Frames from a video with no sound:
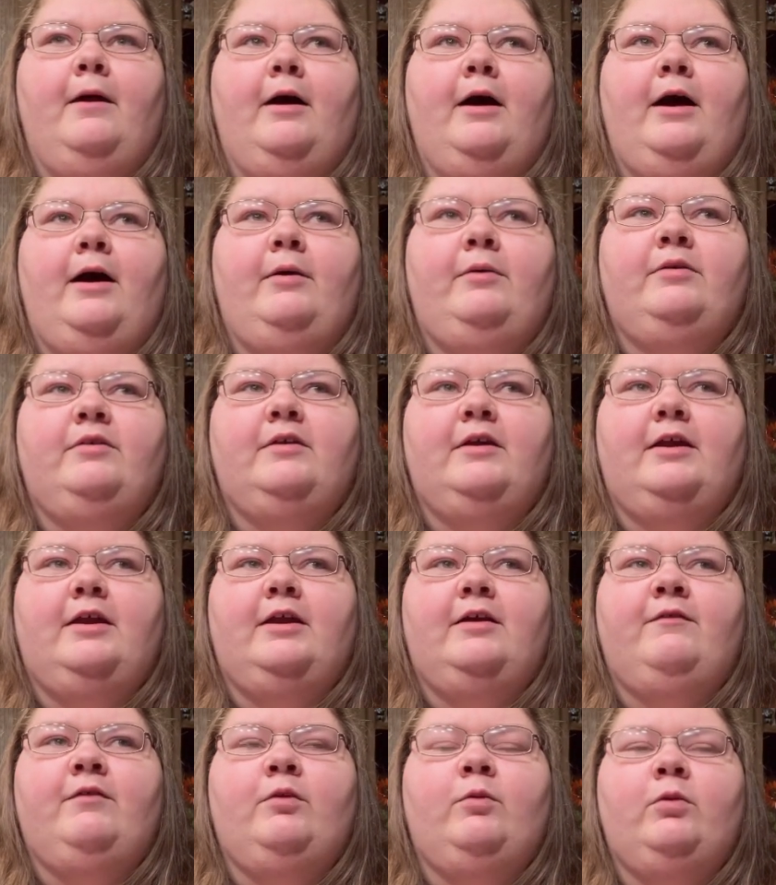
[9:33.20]
I was like,
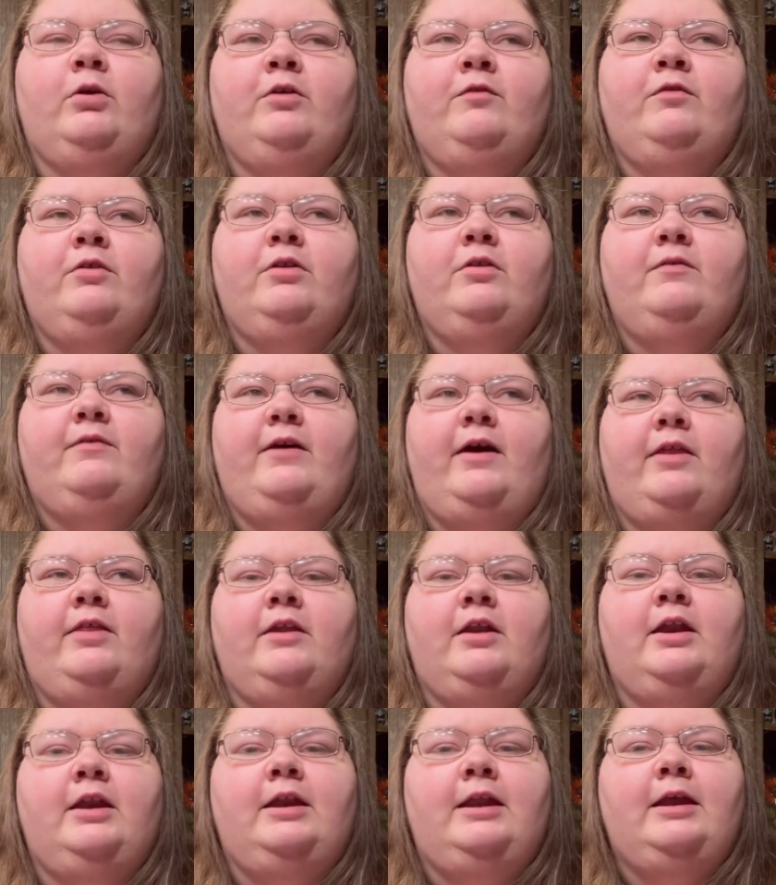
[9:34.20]
if it weren't for the fact
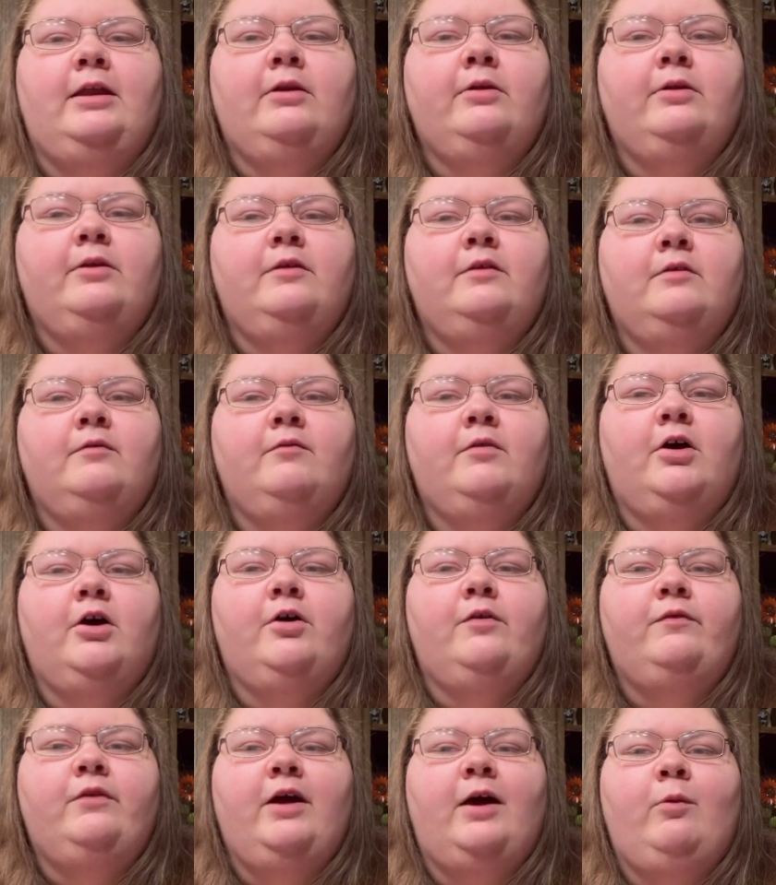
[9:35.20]
that a needle is
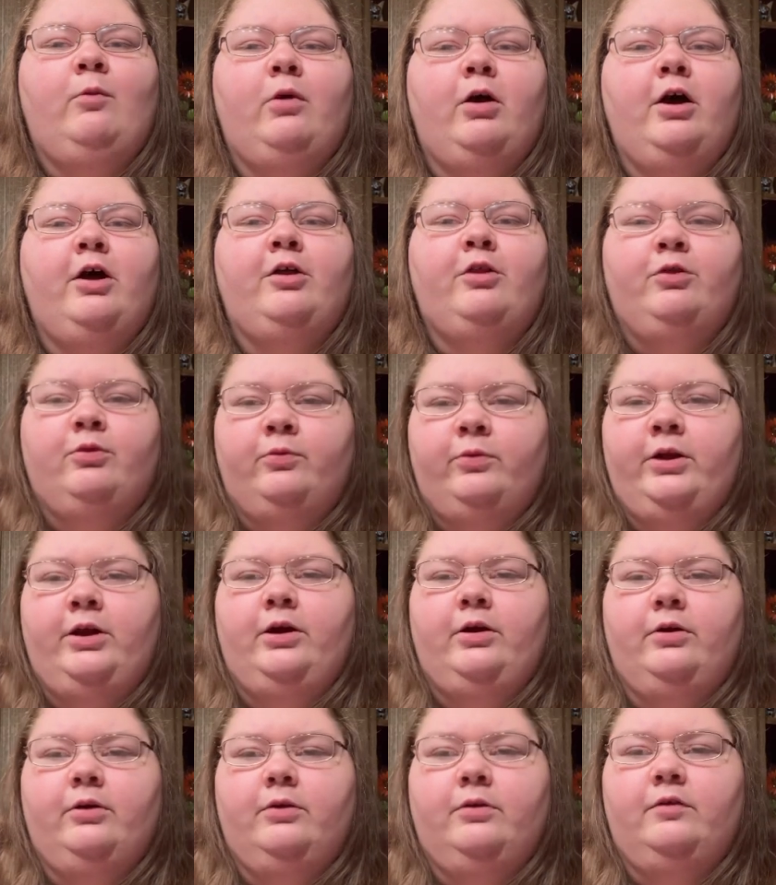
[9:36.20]
involved, I want a
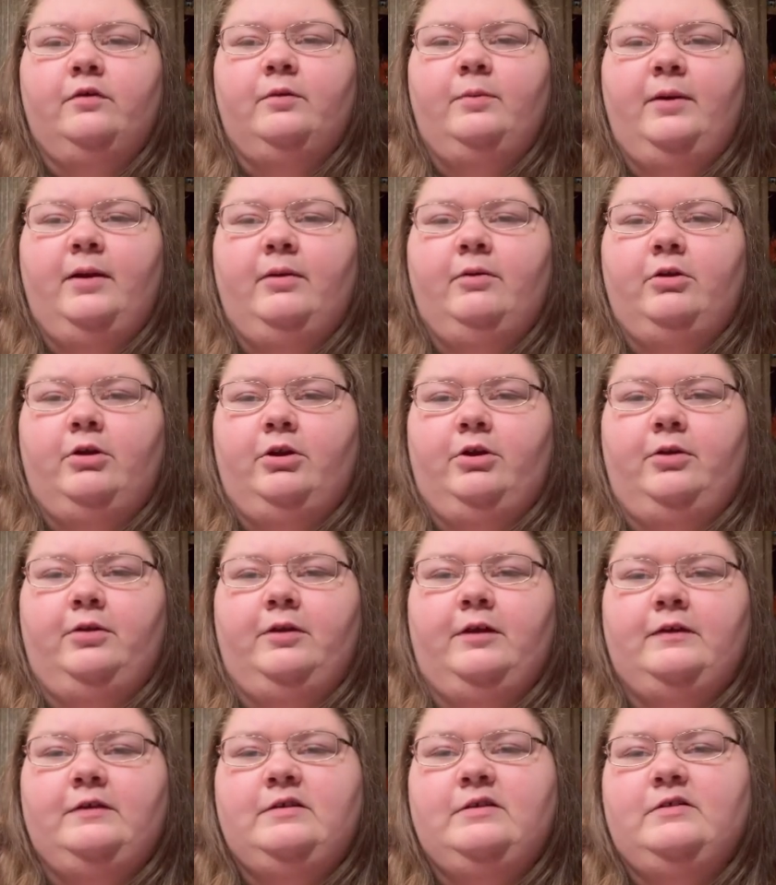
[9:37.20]
3-year-old to be able to do
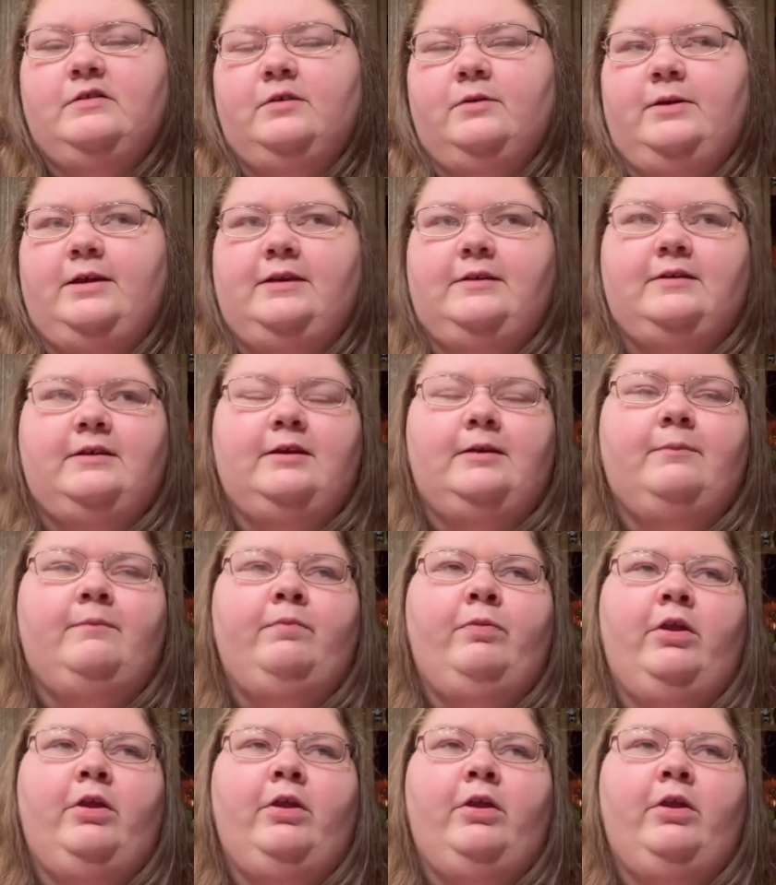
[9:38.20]
this. It's so easy.